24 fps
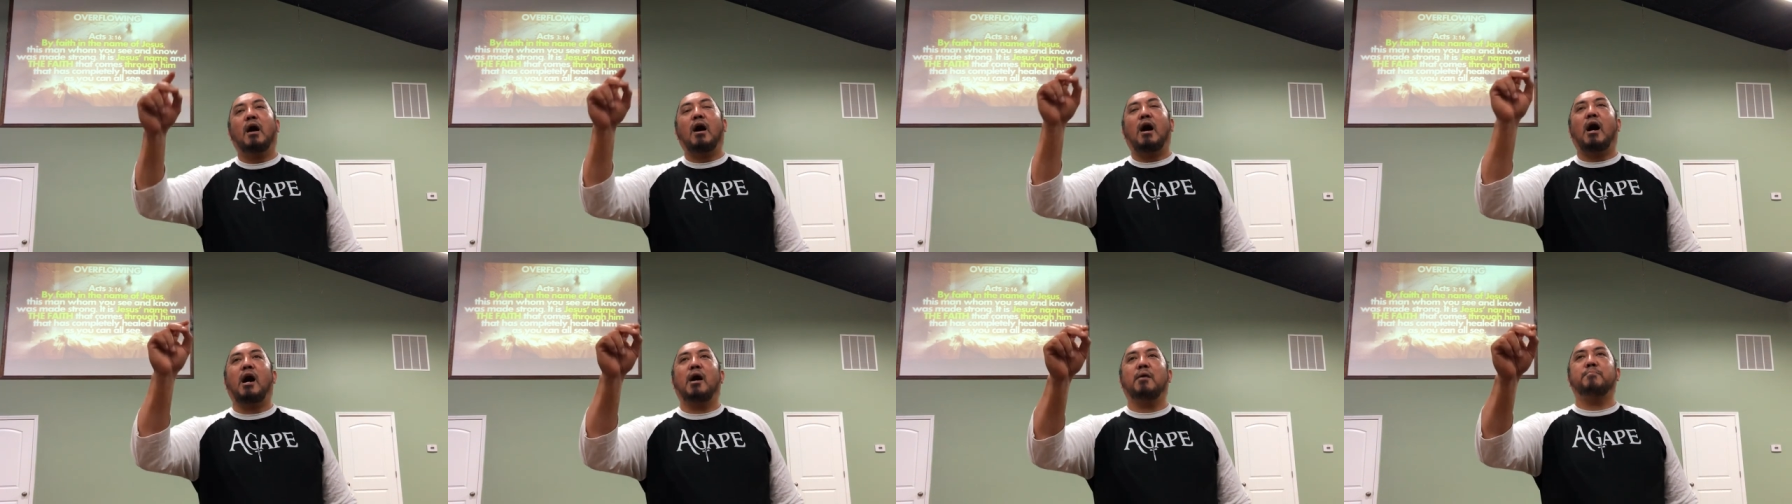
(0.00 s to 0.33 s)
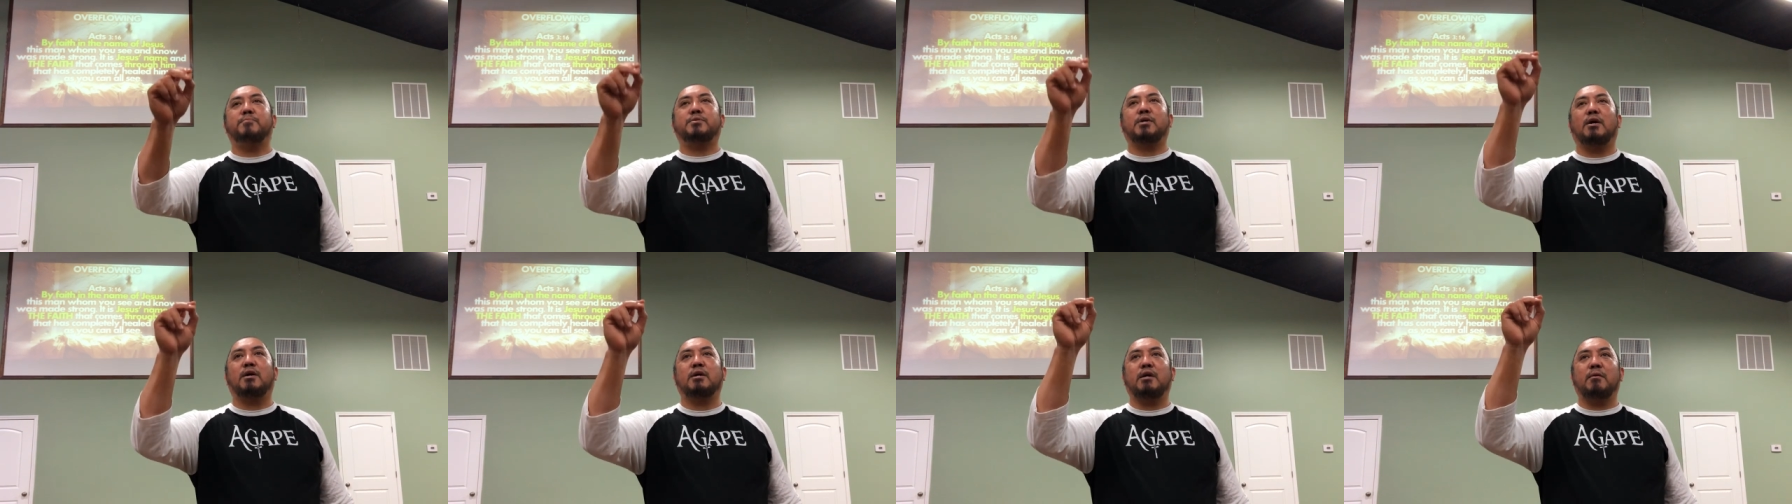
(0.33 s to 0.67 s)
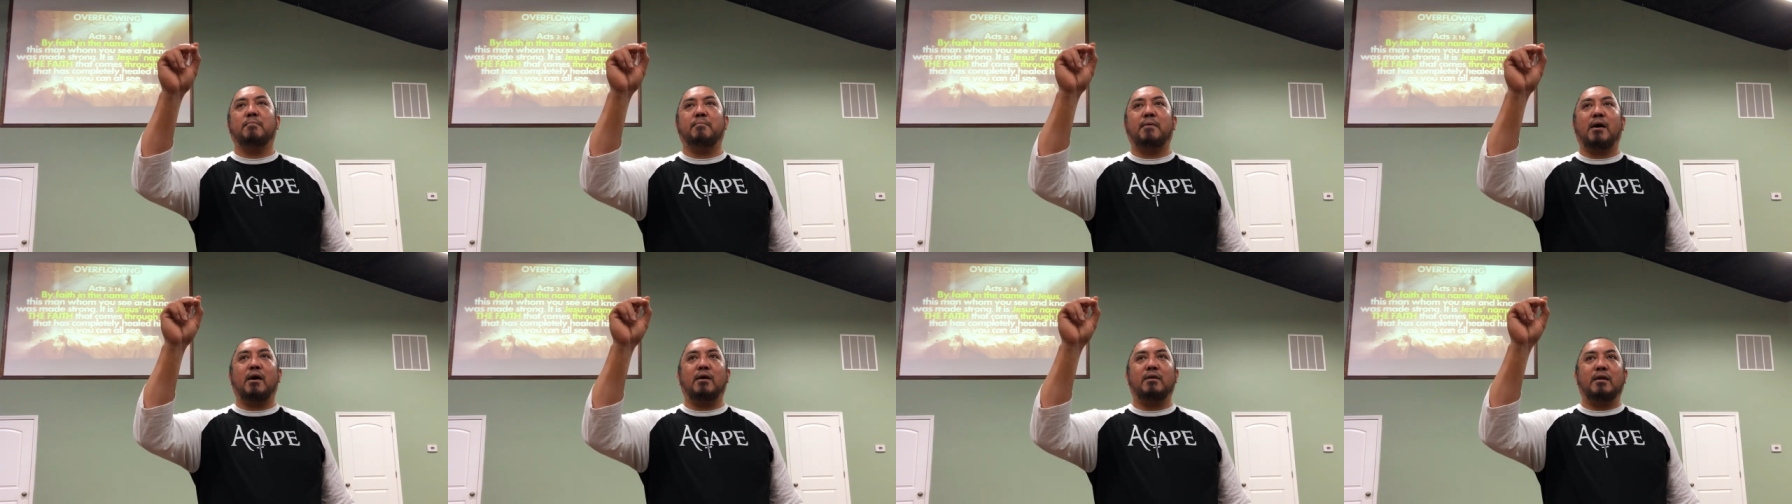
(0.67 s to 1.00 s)
I'm talking
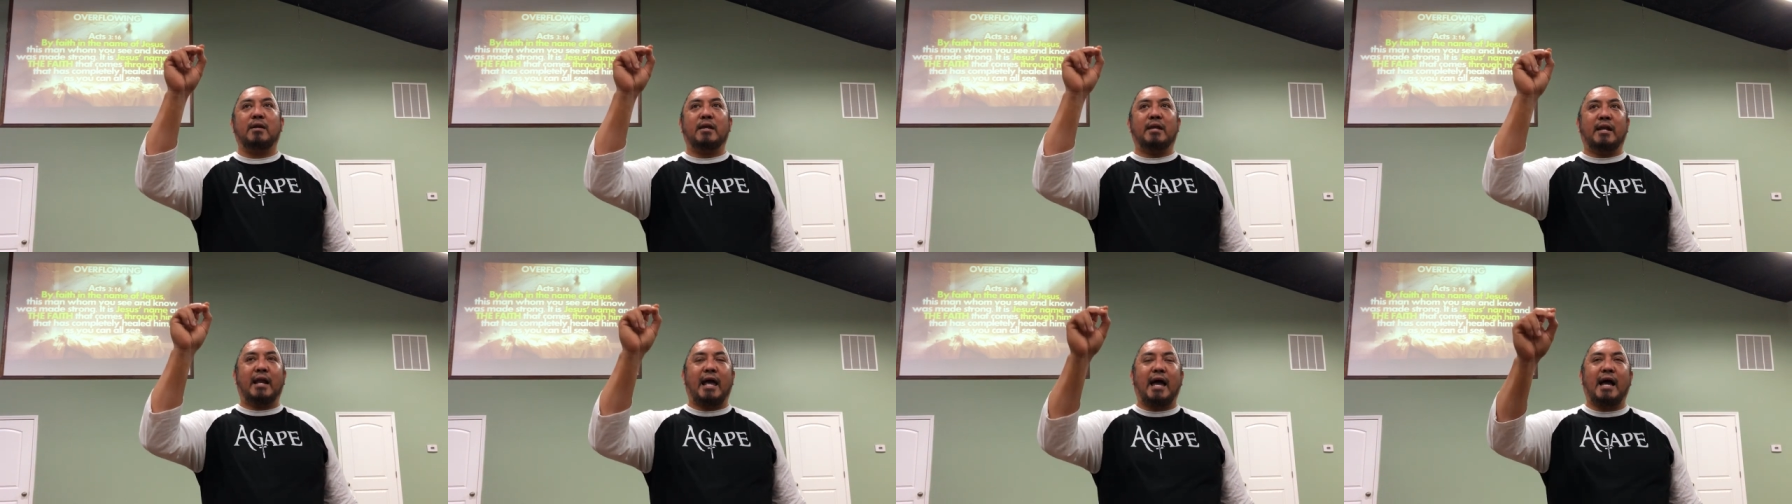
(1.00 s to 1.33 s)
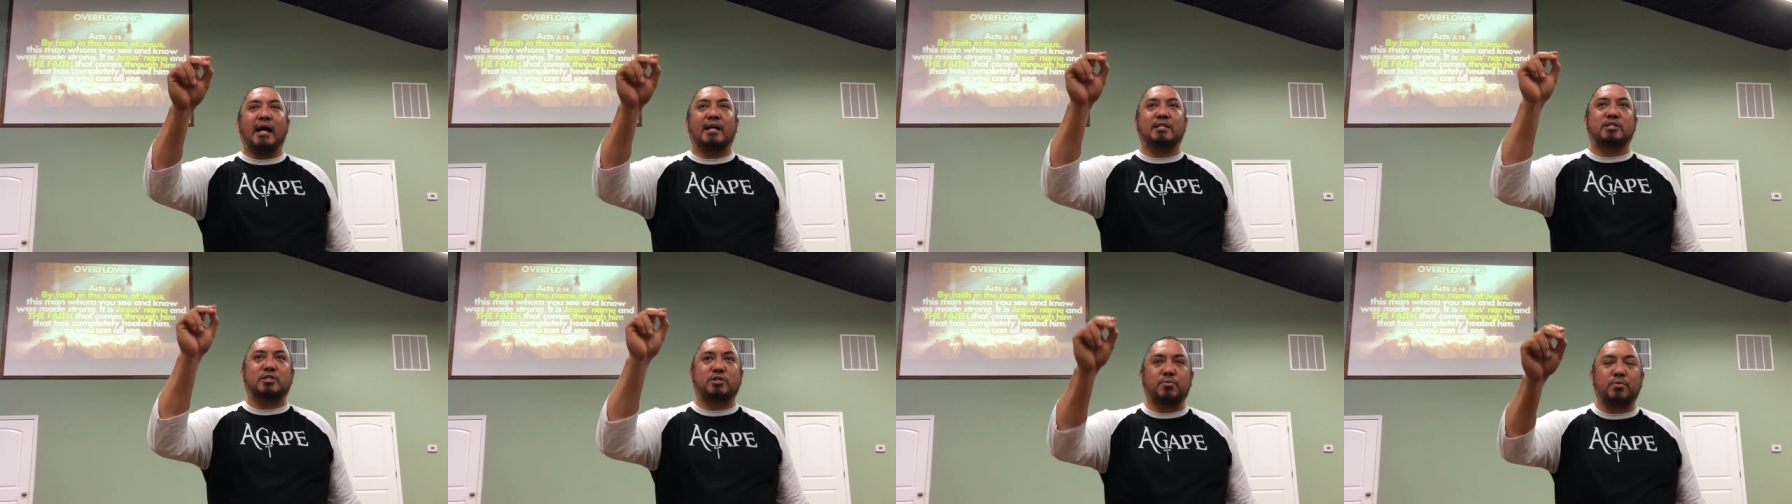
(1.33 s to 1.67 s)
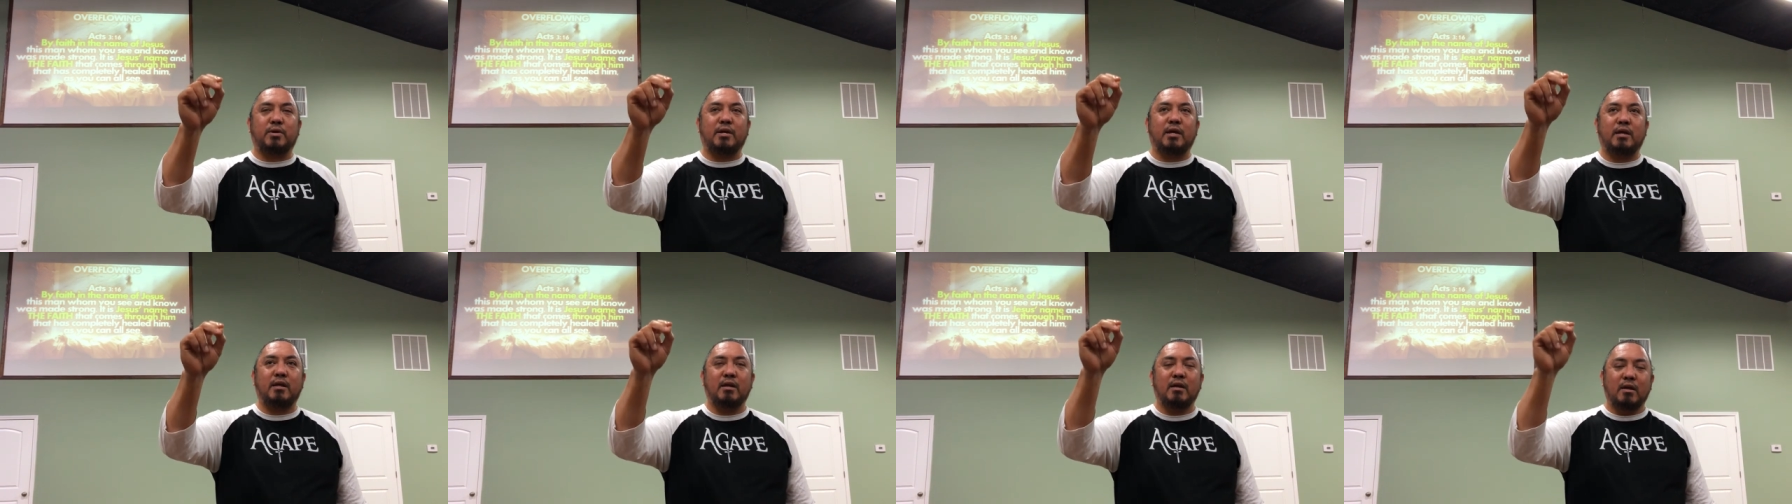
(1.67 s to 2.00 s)
about in Acts
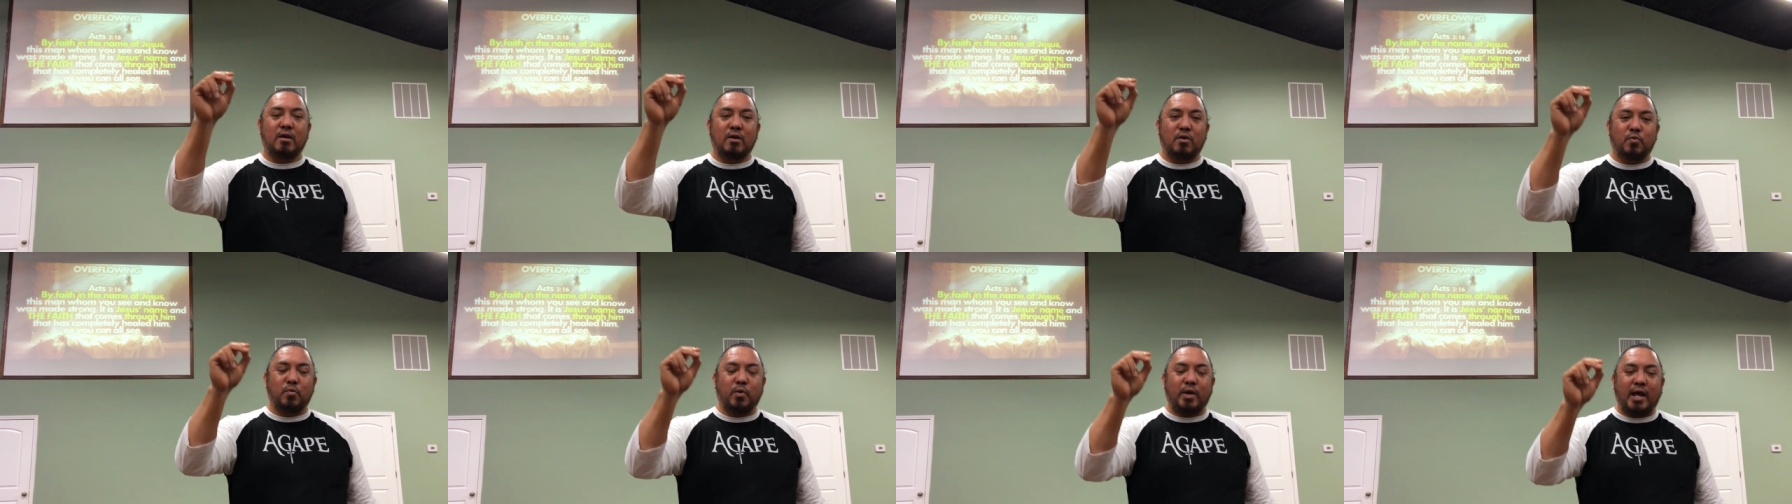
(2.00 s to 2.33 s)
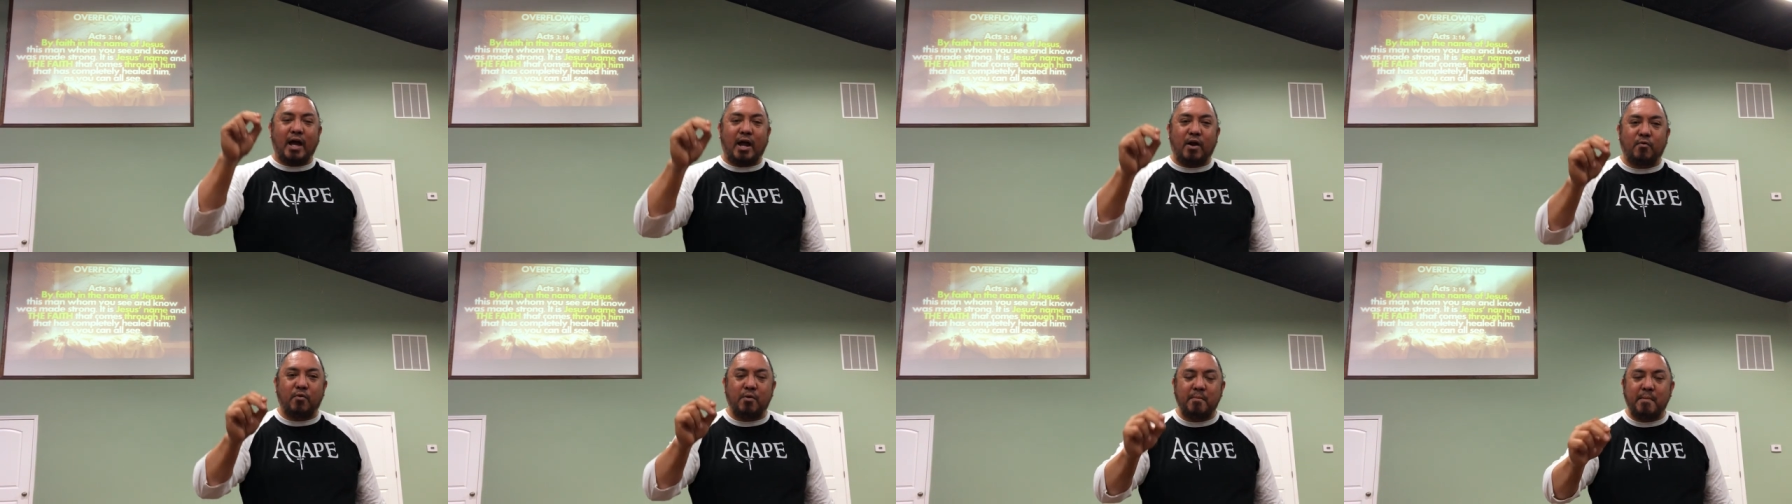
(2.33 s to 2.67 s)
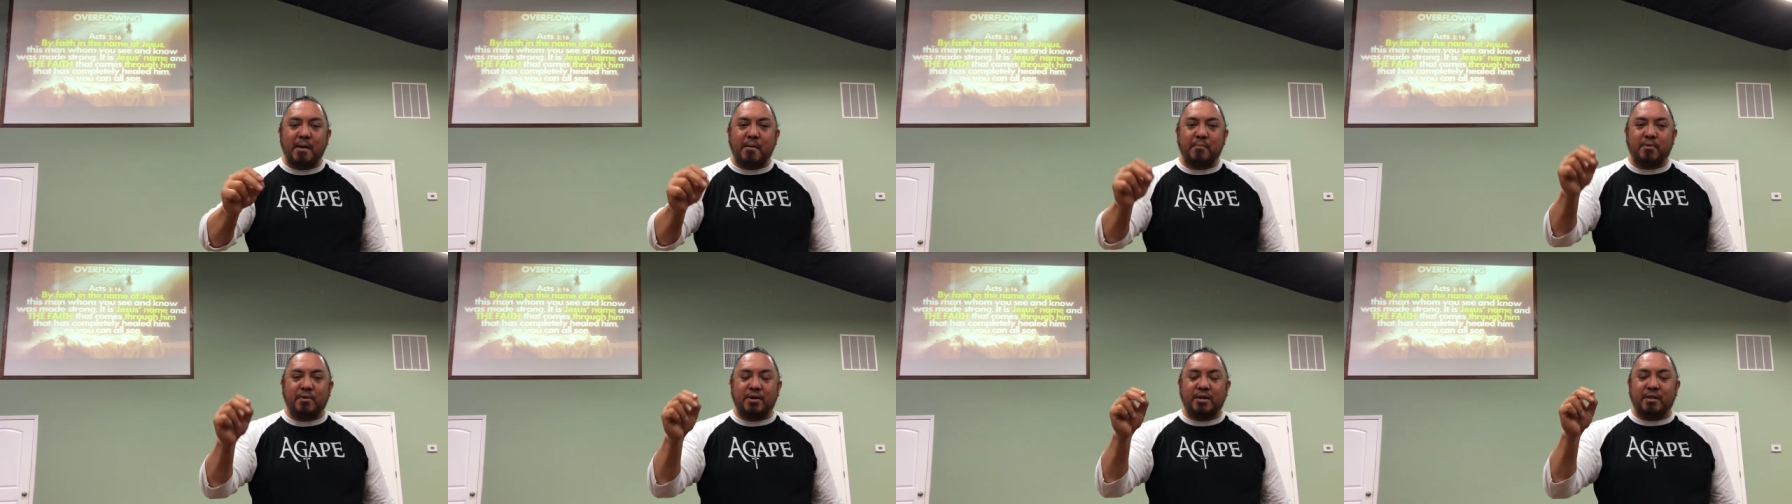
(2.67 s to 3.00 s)
3, we got to
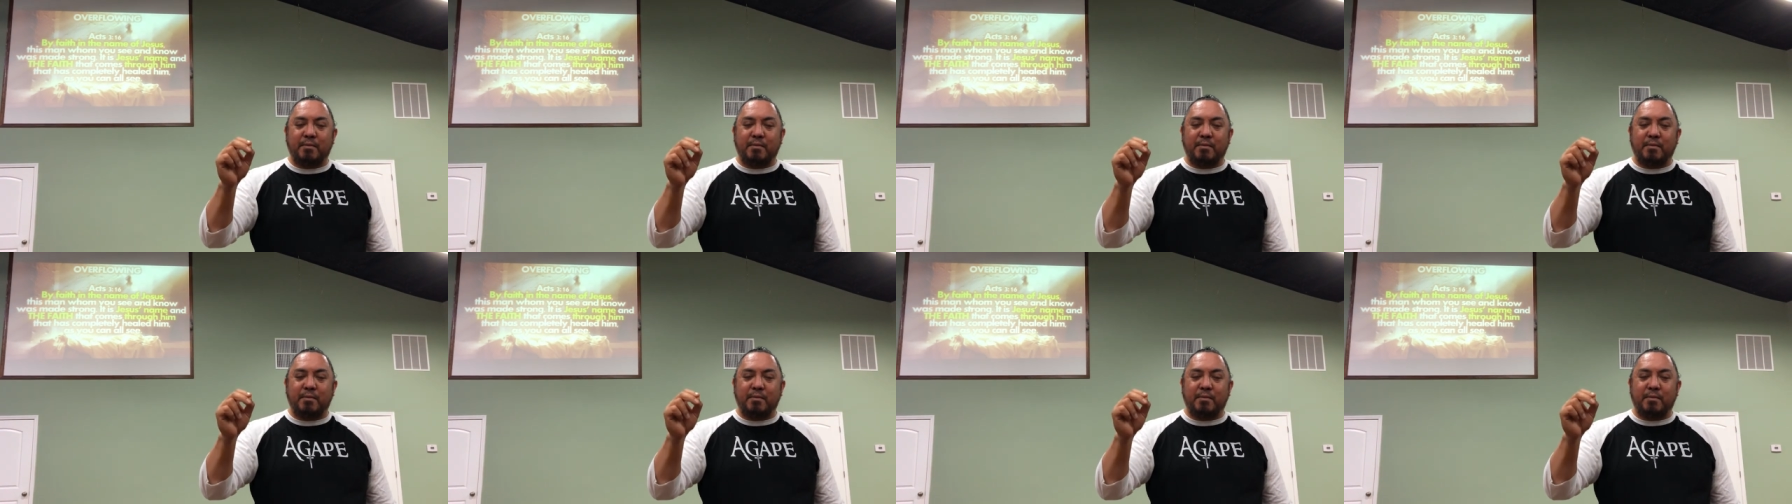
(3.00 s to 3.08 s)
remember in